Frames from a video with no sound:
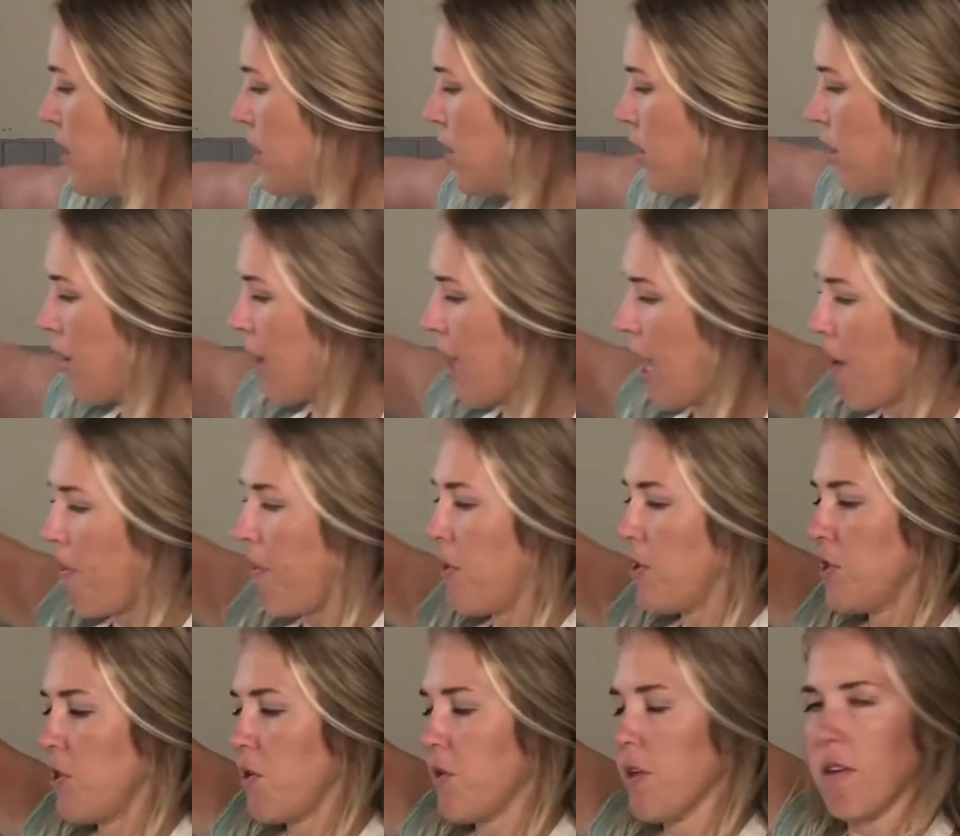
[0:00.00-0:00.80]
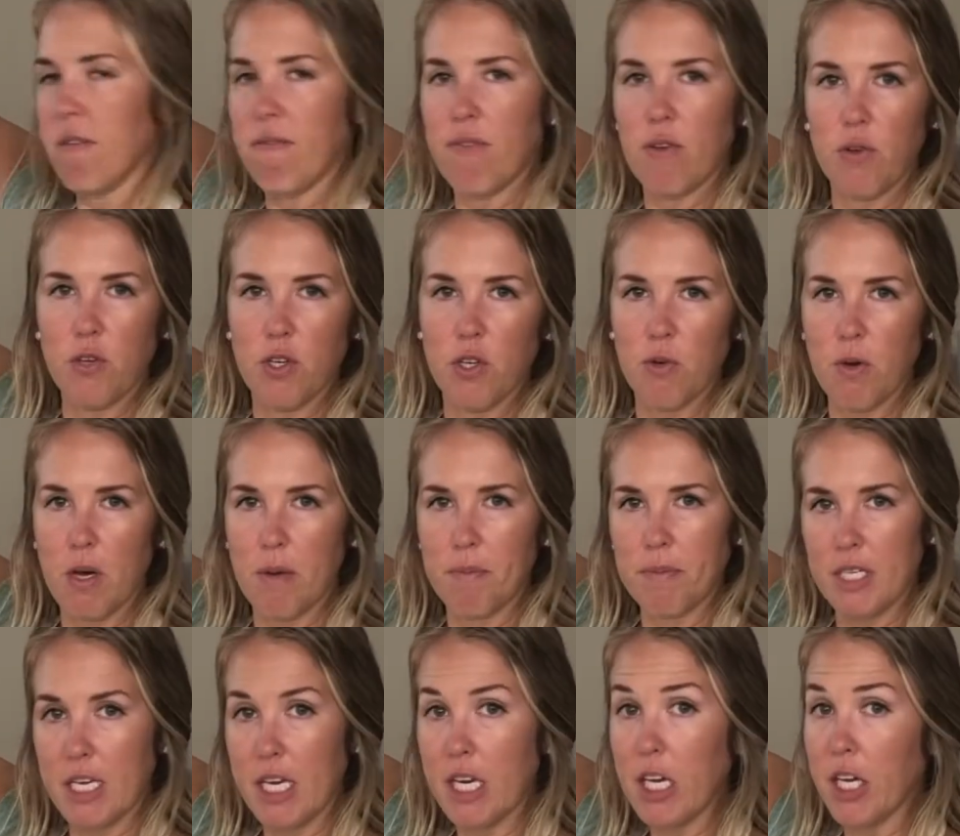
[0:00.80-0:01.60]
your cabbage only filled you up
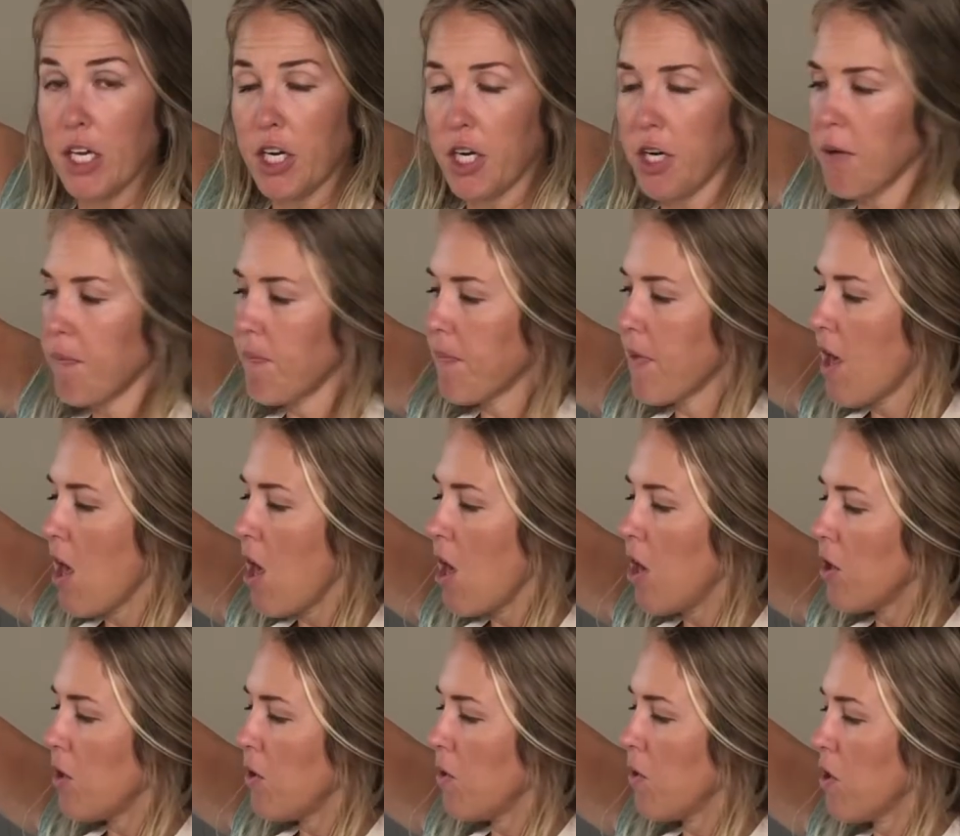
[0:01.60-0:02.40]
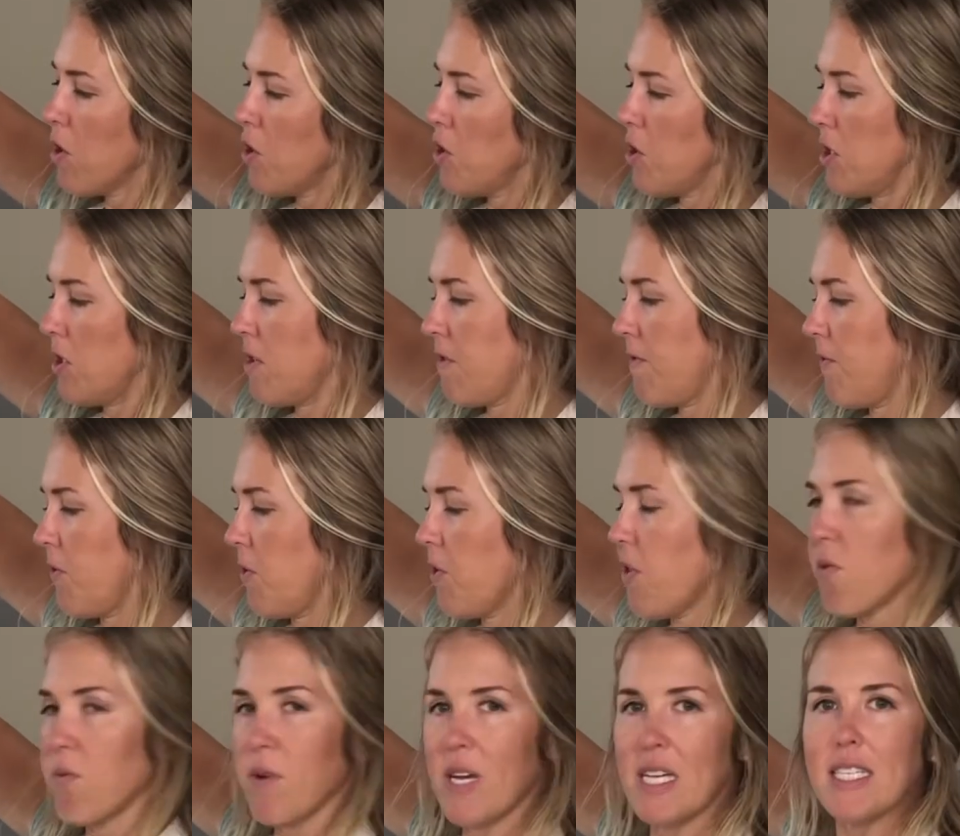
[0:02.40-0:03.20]
to here, you could just fill
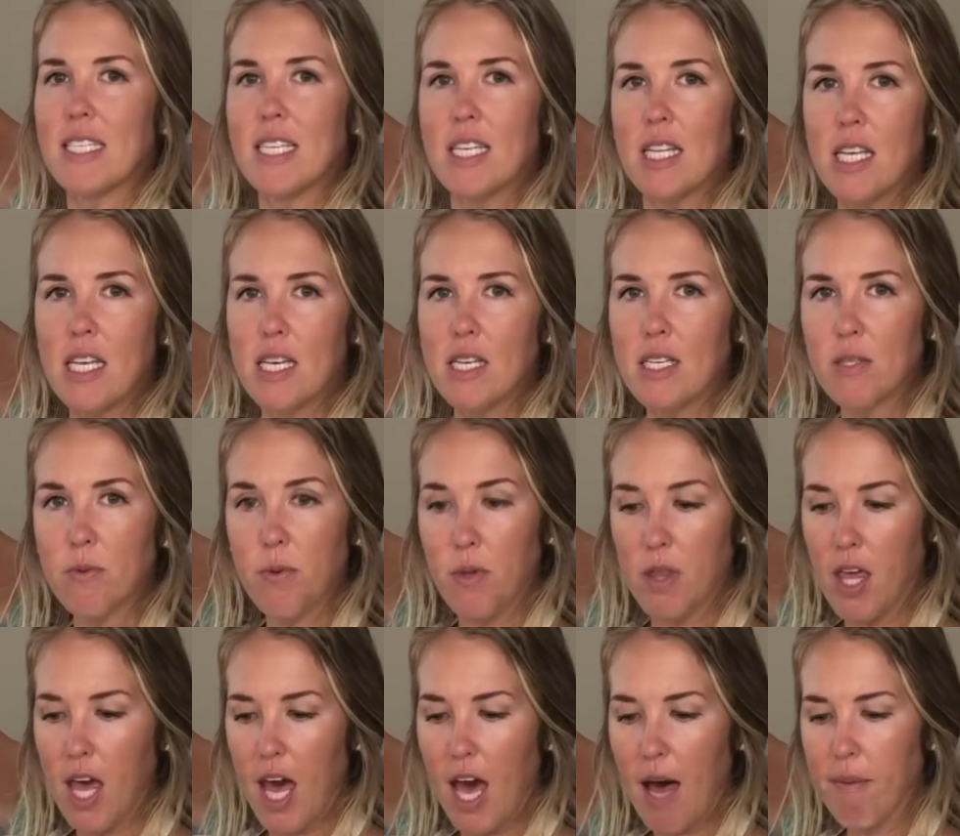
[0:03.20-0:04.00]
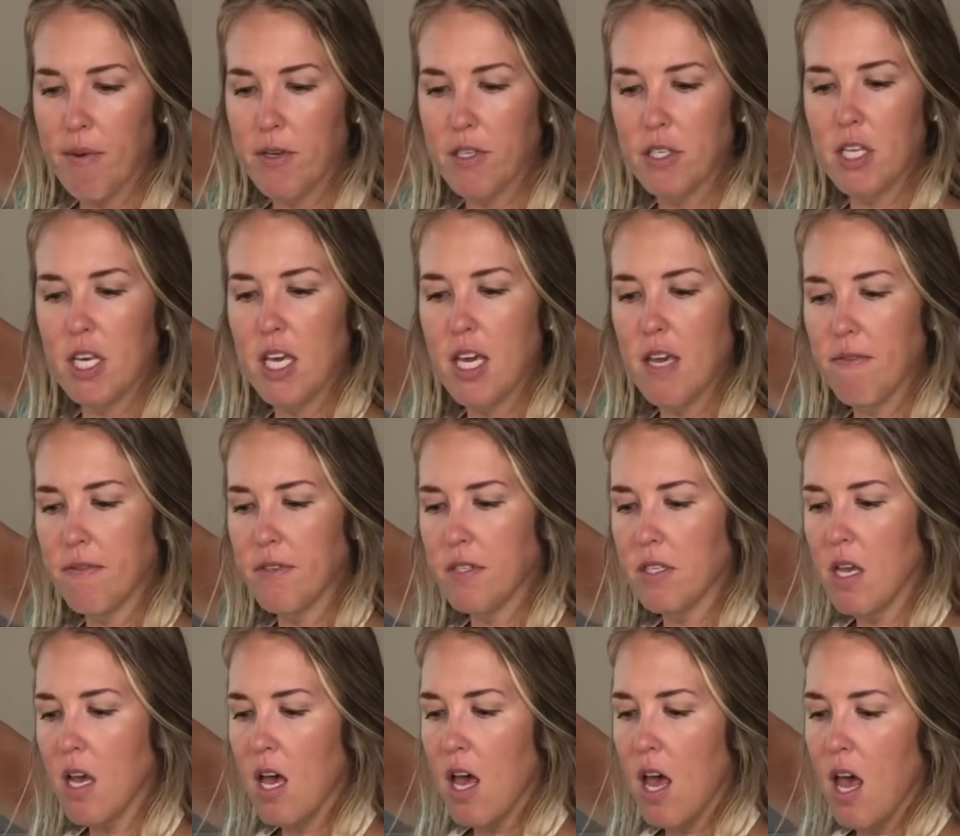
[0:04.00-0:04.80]
the rest of this with cabbage leaves
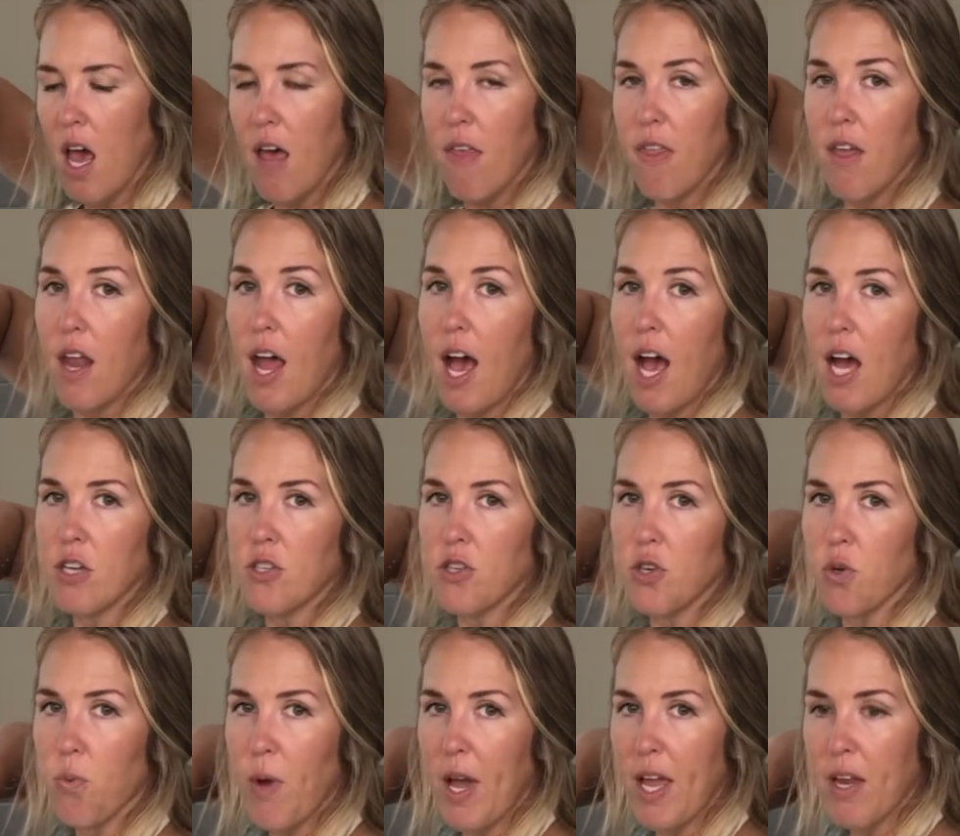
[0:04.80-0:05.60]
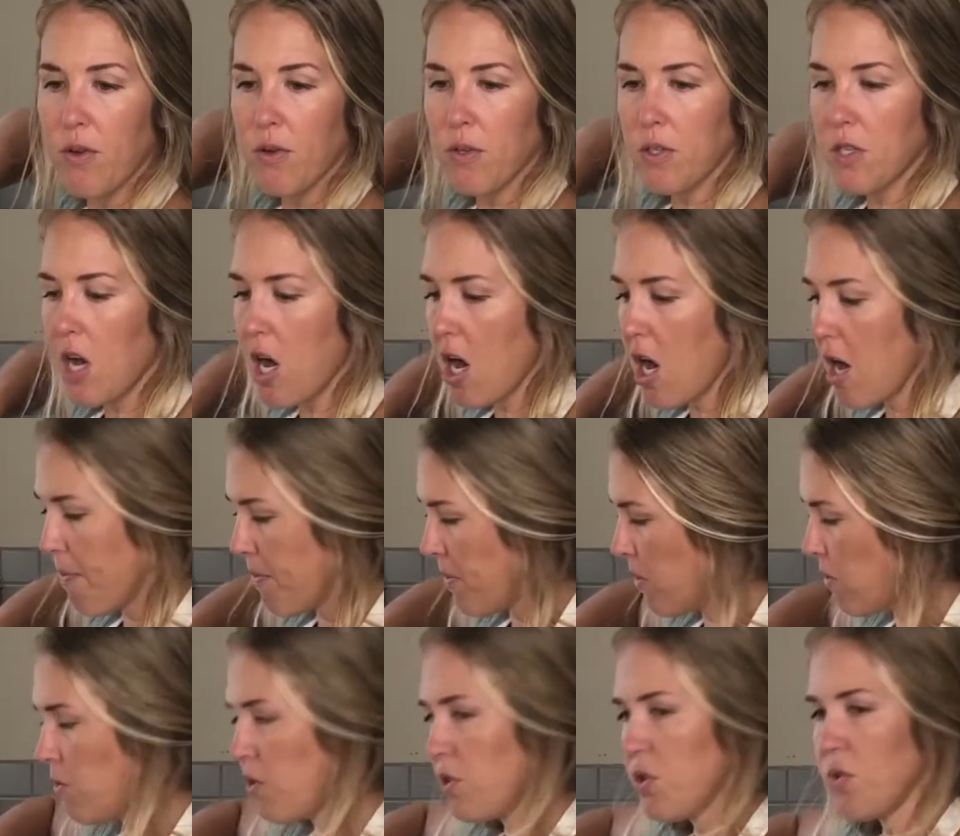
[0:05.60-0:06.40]
and then add your weight on top.
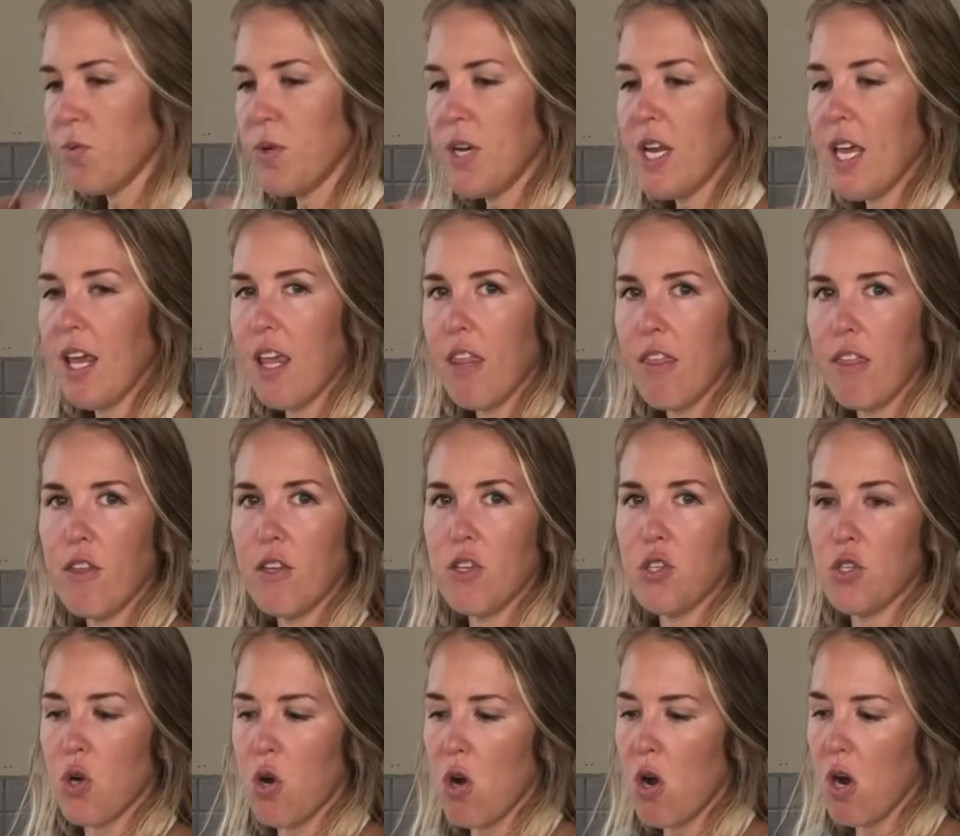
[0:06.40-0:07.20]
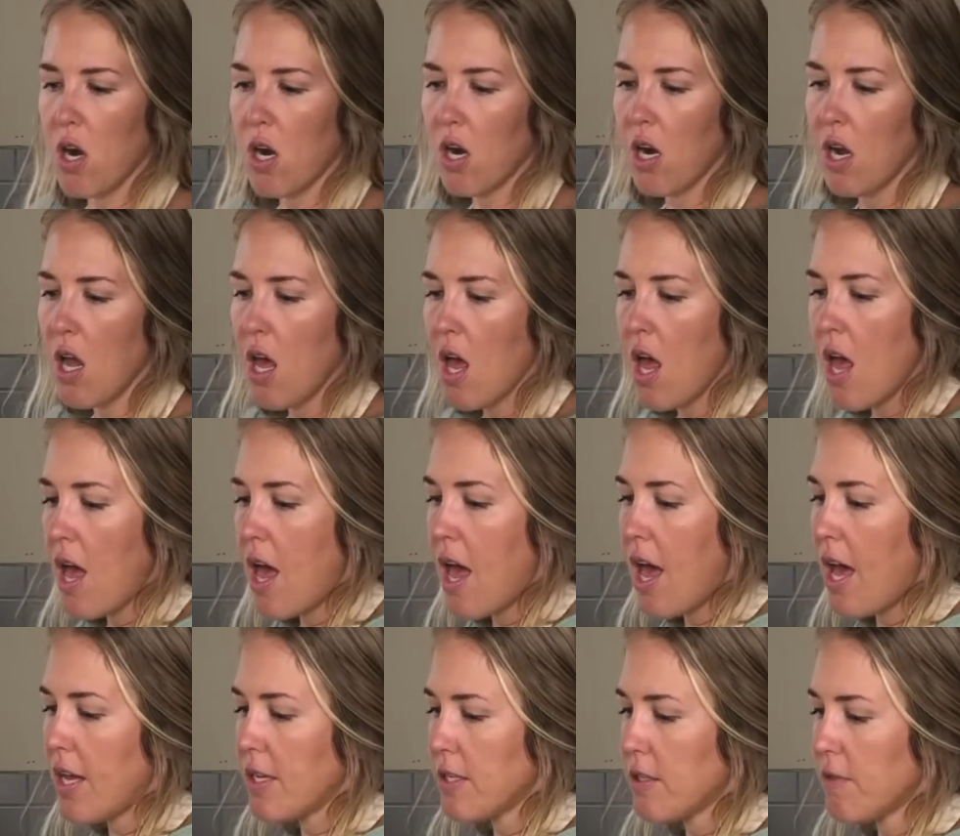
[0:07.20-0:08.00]
You just wanna get the jar
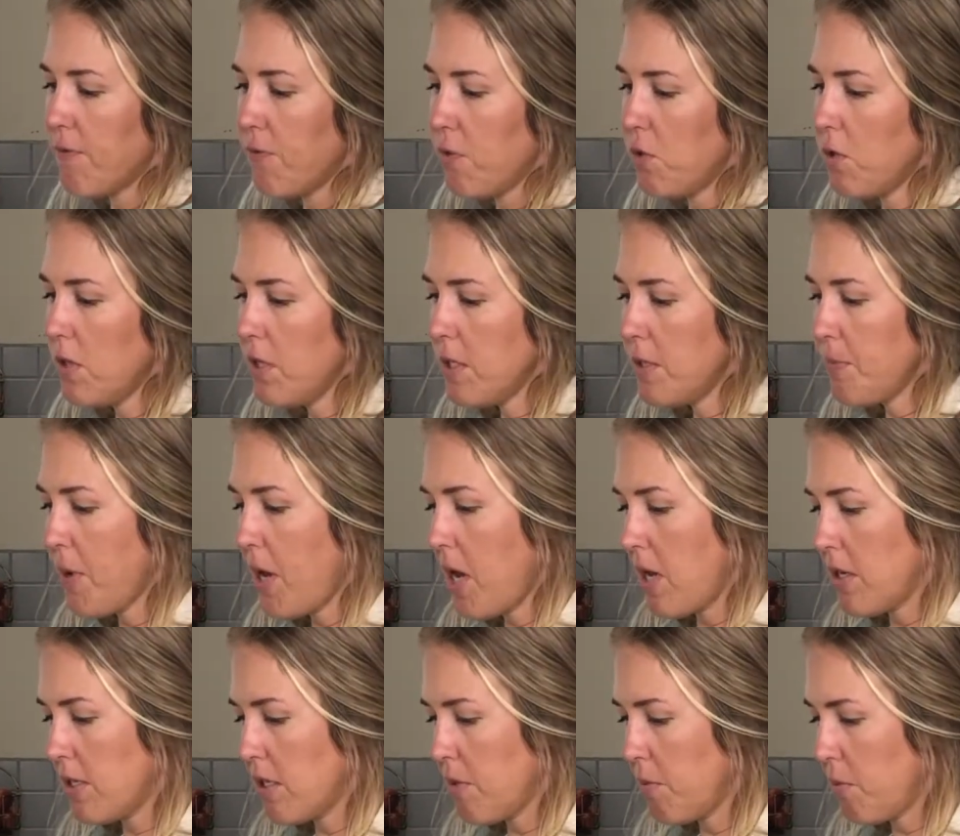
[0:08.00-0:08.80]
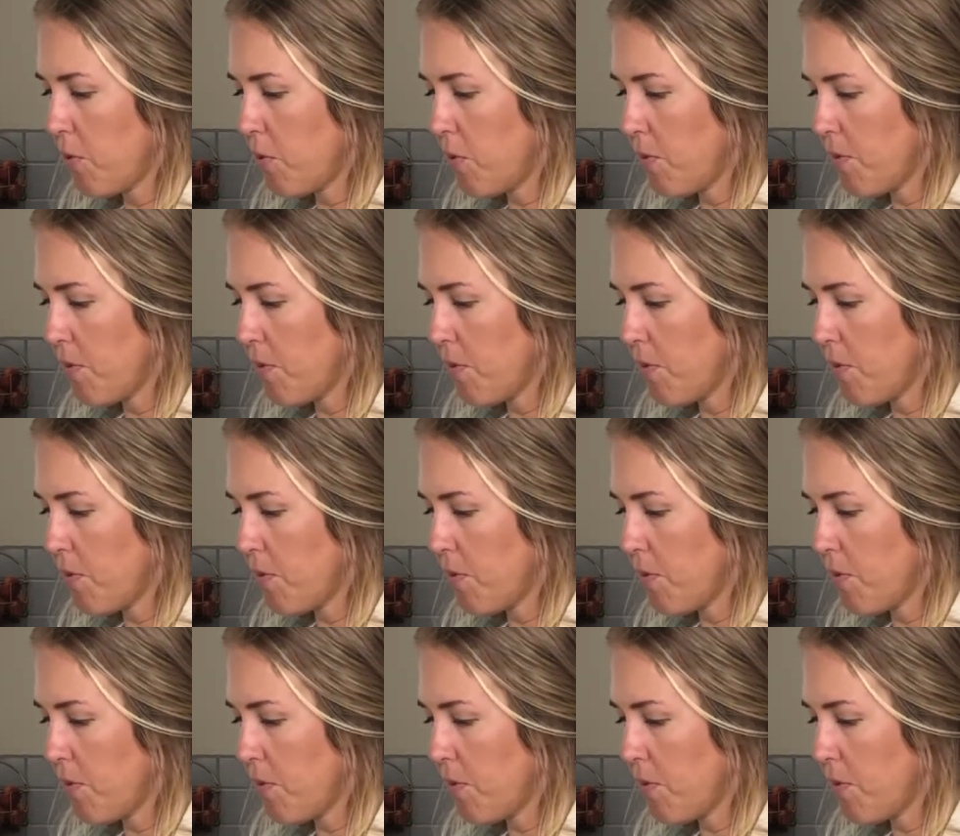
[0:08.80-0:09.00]
as full as possible